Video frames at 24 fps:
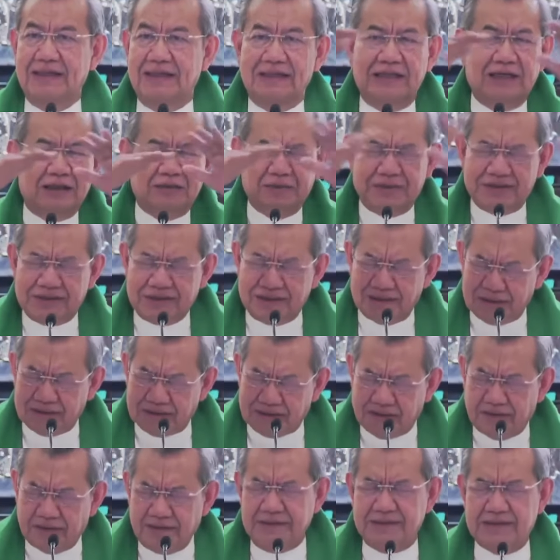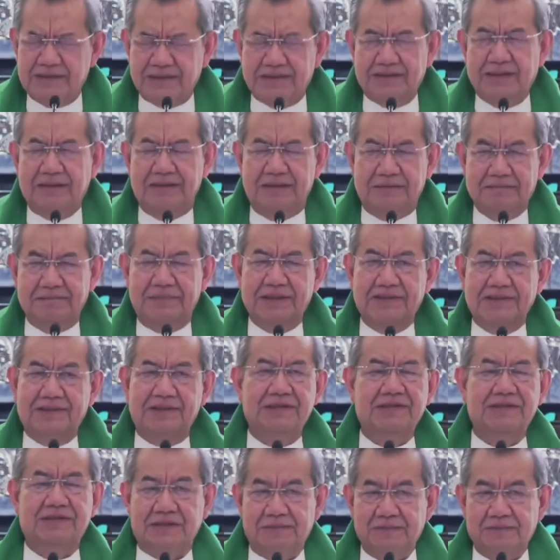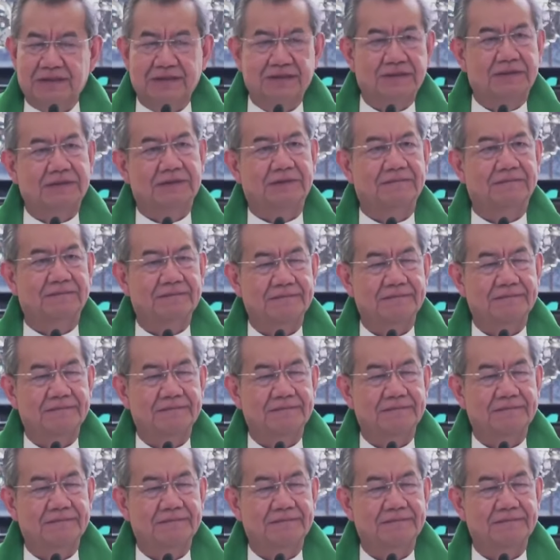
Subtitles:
That was the constant message of the Lord.